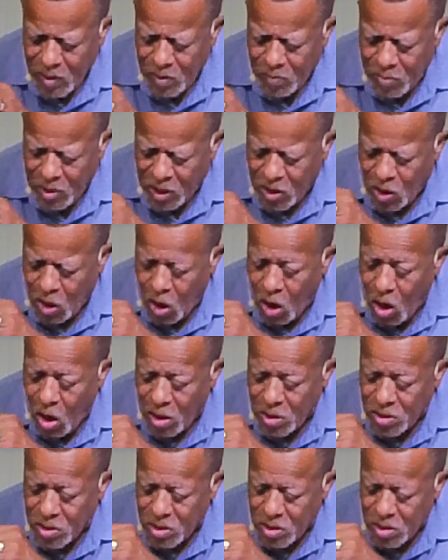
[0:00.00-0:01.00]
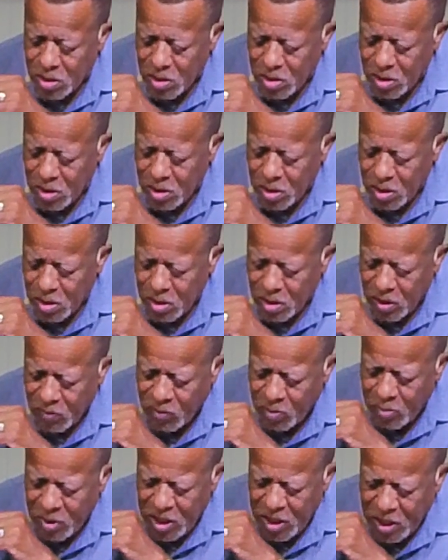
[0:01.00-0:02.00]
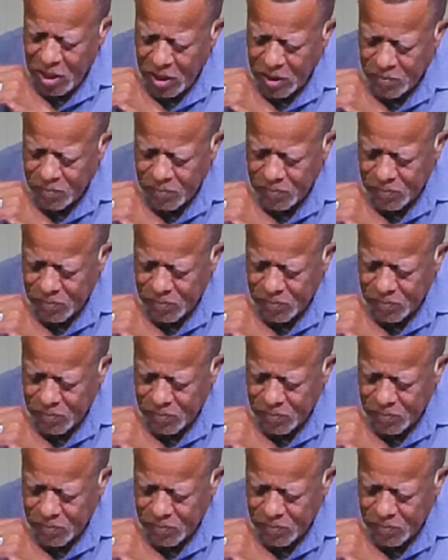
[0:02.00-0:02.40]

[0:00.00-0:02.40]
because of the media.